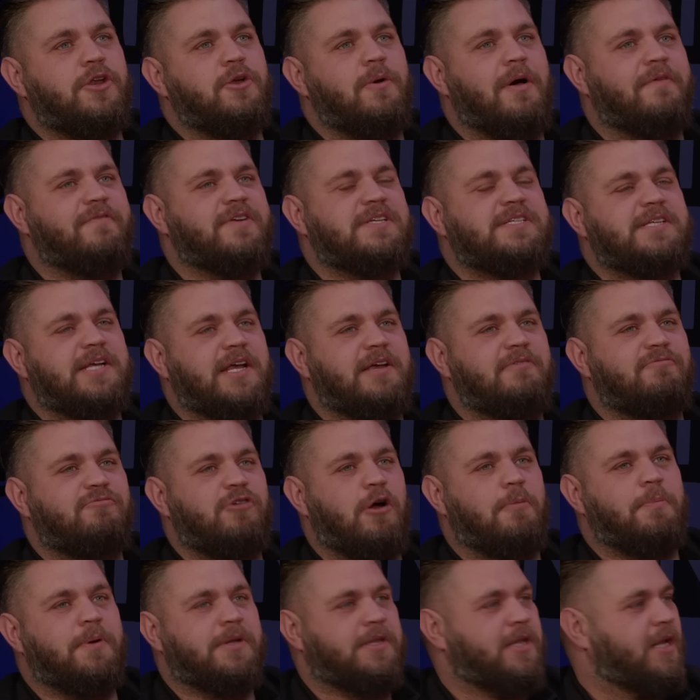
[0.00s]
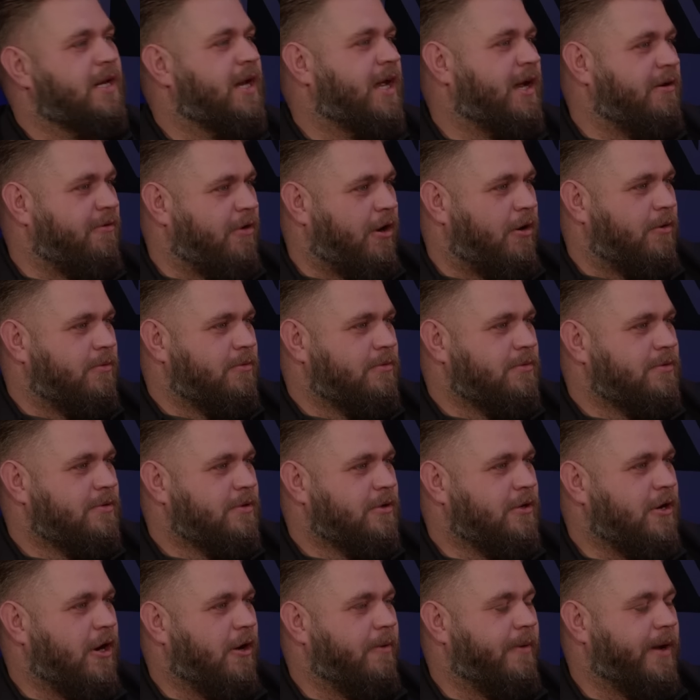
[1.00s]
Can you ever see Robert De Niro
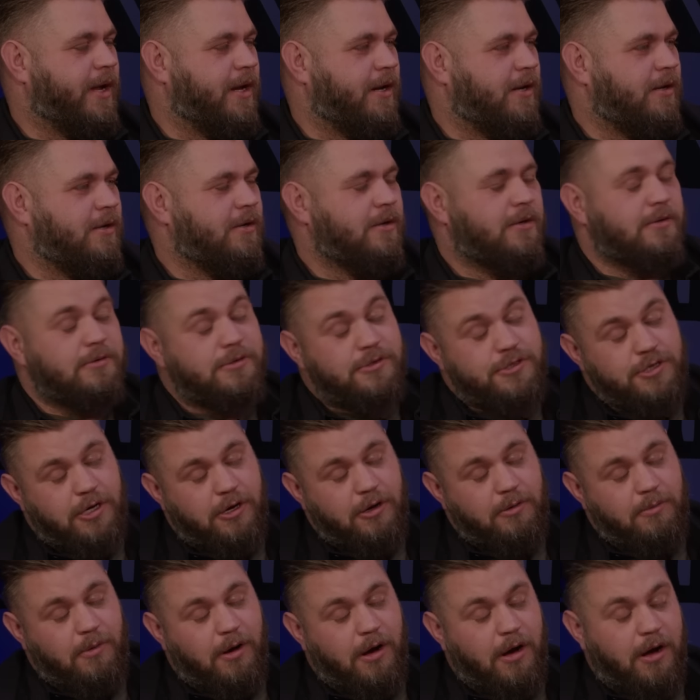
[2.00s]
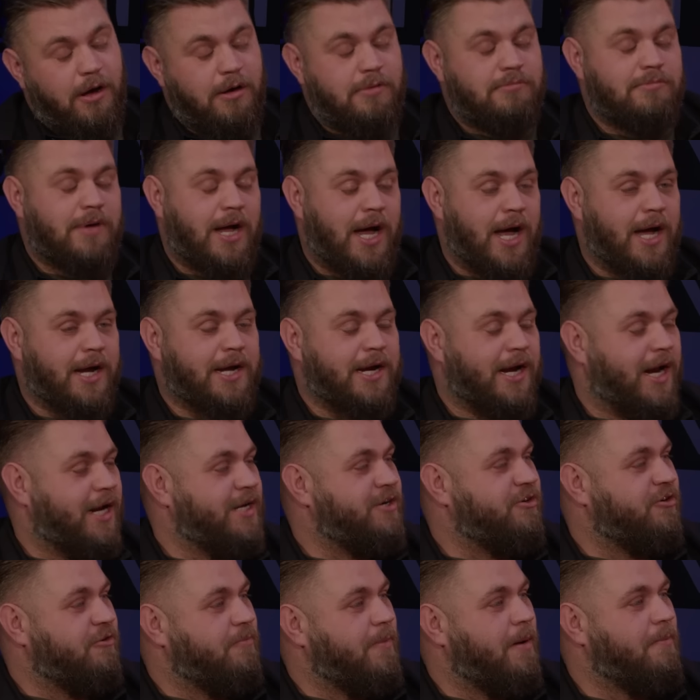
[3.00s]
going, do you know what? I can
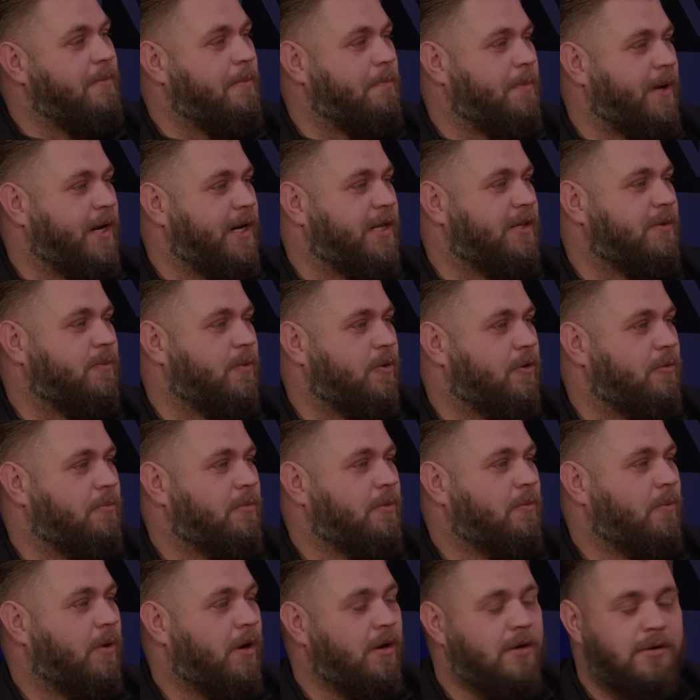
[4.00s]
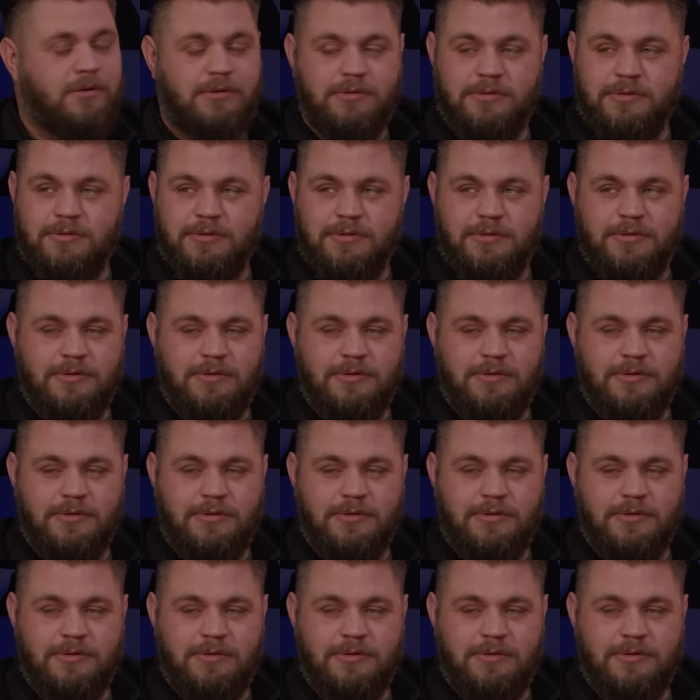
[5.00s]
actually remember being in the womb. What?